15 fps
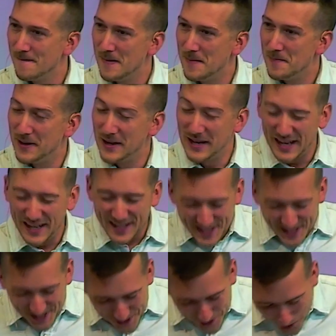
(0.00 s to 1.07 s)
But it, it is
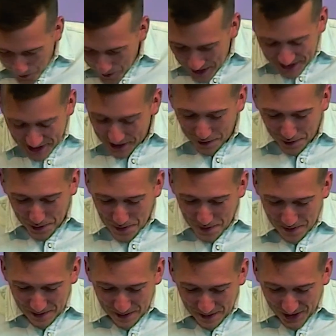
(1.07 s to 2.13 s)
so easy to do.
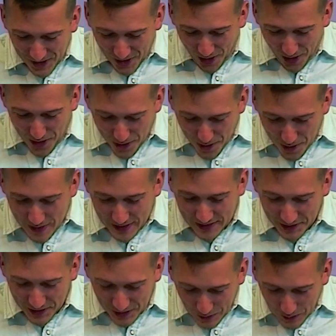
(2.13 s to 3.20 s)
I know it's
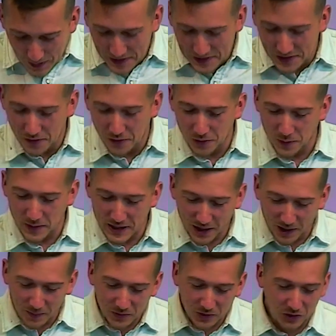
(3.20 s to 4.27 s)
so easy to do. We
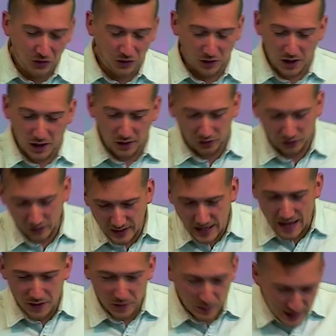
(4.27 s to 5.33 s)
come to church together, we